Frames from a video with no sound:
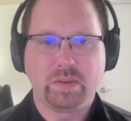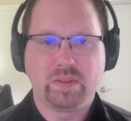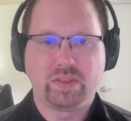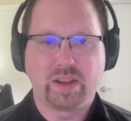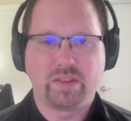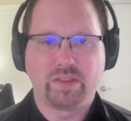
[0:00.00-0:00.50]

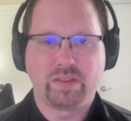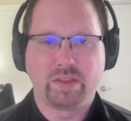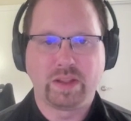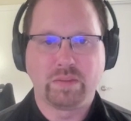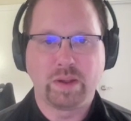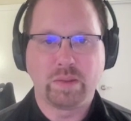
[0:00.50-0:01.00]
discuss
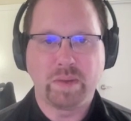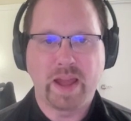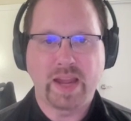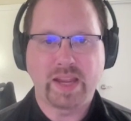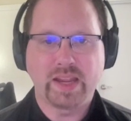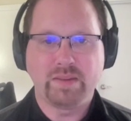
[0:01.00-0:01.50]
the
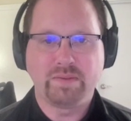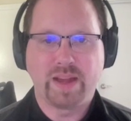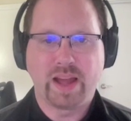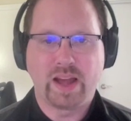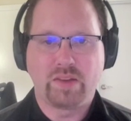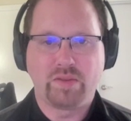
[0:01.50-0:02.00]
repacking of
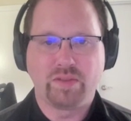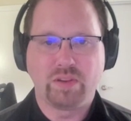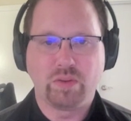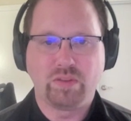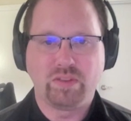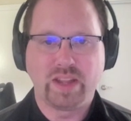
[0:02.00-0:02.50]
valves
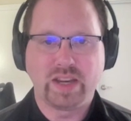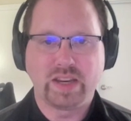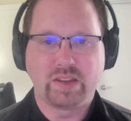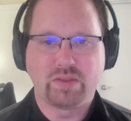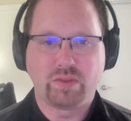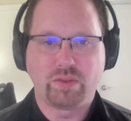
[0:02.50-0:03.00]
used in the
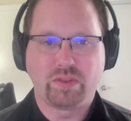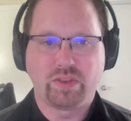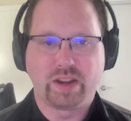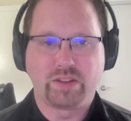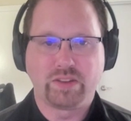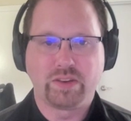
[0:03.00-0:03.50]
industrial
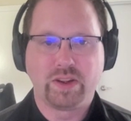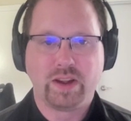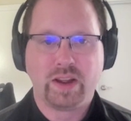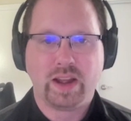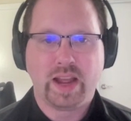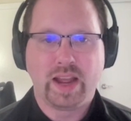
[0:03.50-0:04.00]
sector
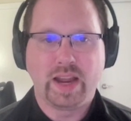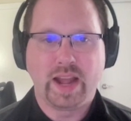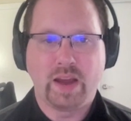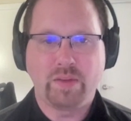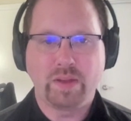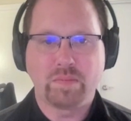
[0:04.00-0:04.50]
and
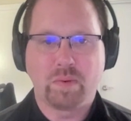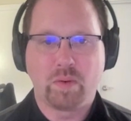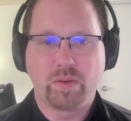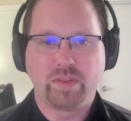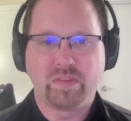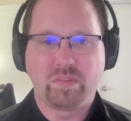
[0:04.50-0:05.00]
how the
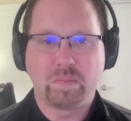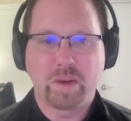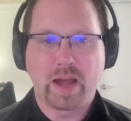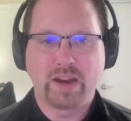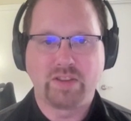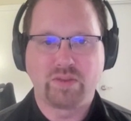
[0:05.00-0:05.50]
importance of
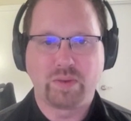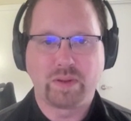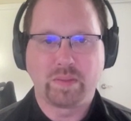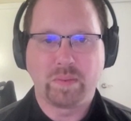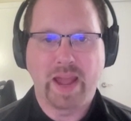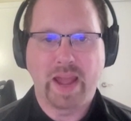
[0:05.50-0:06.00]
monitoring
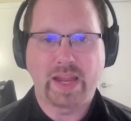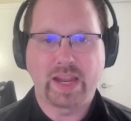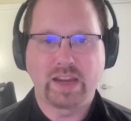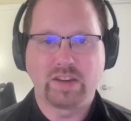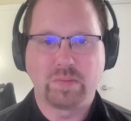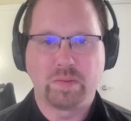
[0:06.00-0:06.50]
the
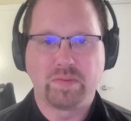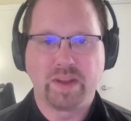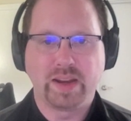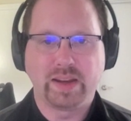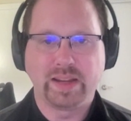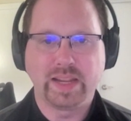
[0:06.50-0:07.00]
packing to
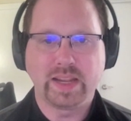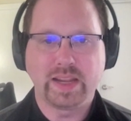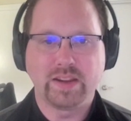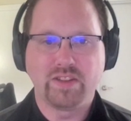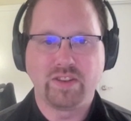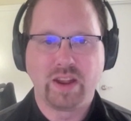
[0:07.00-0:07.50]
prevent
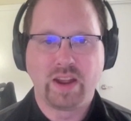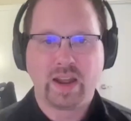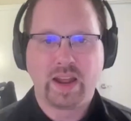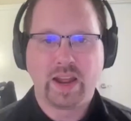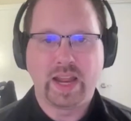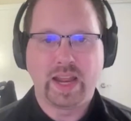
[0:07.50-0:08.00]
leakage
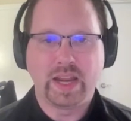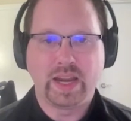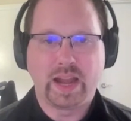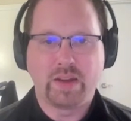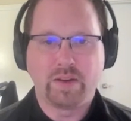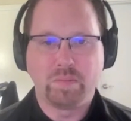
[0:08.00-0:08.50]
and
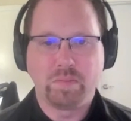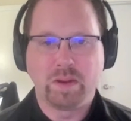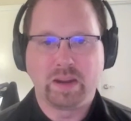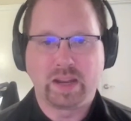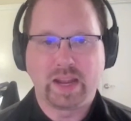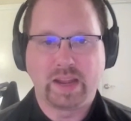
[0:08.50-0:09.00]
how to
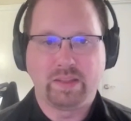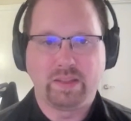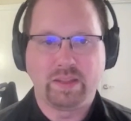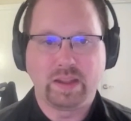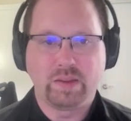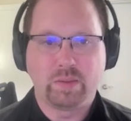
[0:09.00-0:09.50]
mitigate
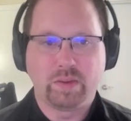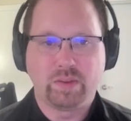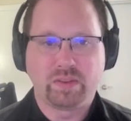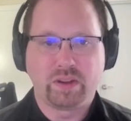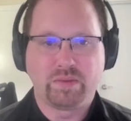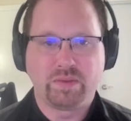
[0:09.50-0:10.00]
the
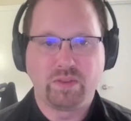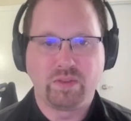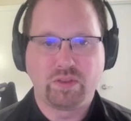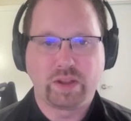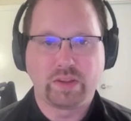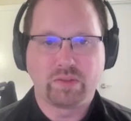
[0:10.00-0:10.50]
risk of
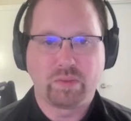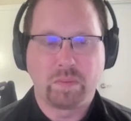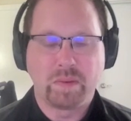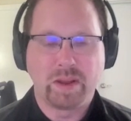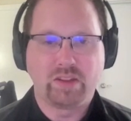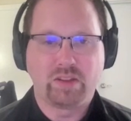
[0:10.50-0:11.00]
future leaks from a
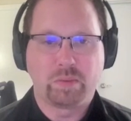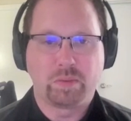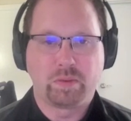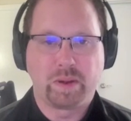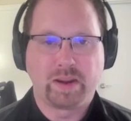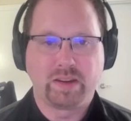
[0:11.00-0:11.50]
maintenance
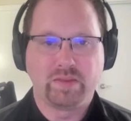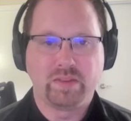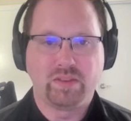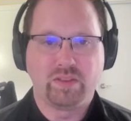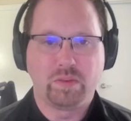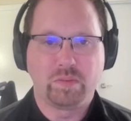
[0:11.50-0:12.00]
perspective
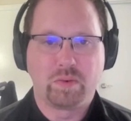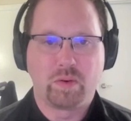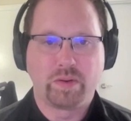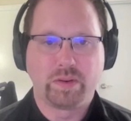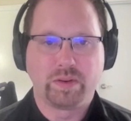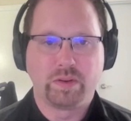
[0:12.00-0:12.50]
is so
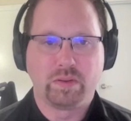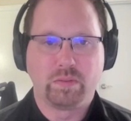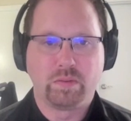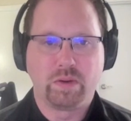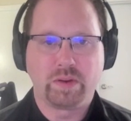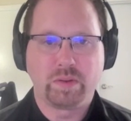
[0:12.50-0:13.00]
important.
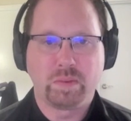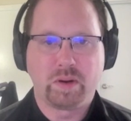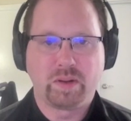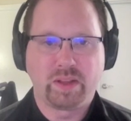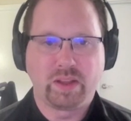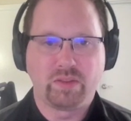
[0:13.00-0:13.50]
Welcome,
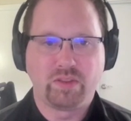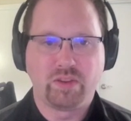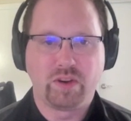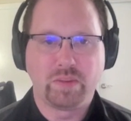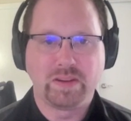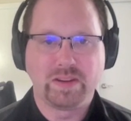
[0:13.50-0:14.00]
Mark. Thanks for
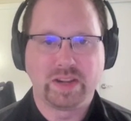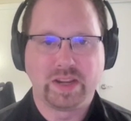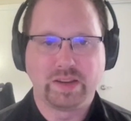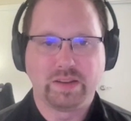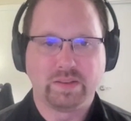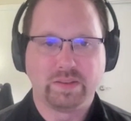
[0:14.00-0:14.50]
joining me
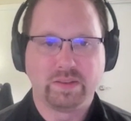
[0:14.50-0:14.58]
today.